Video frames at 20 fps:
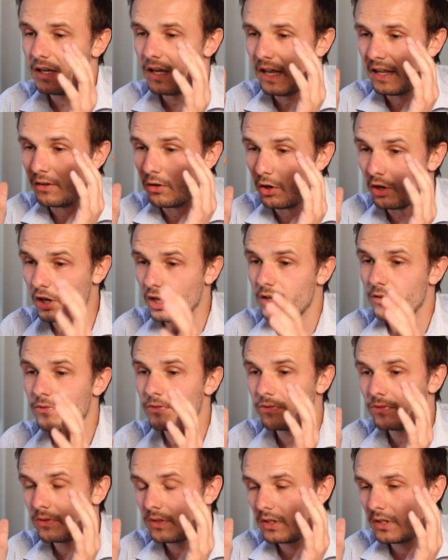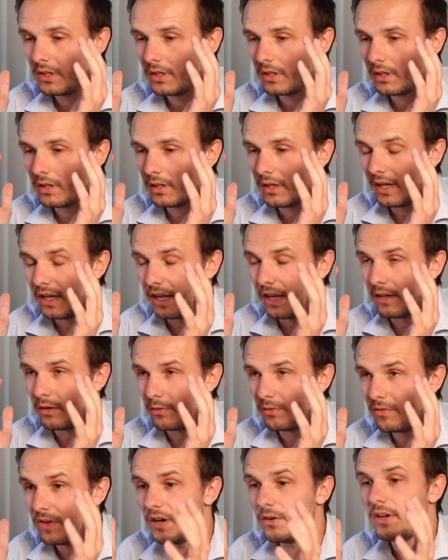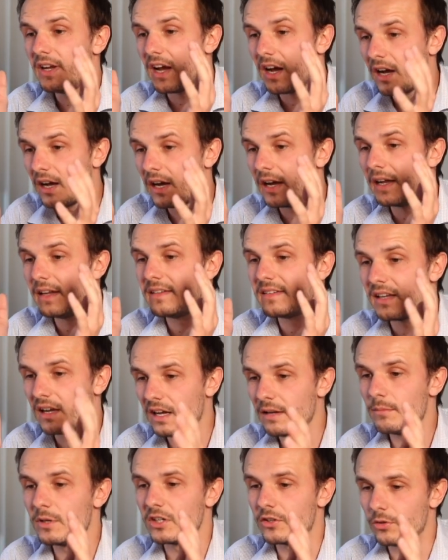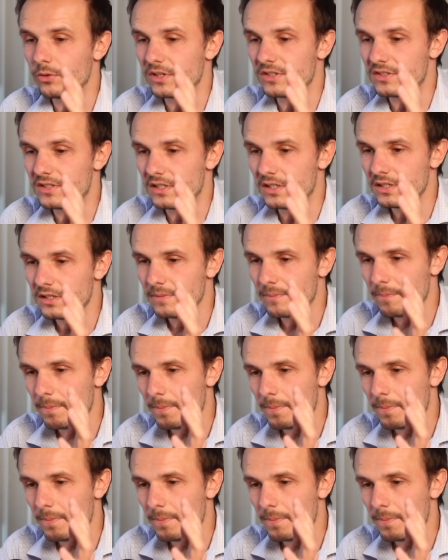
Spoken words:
and a very high time accuracy.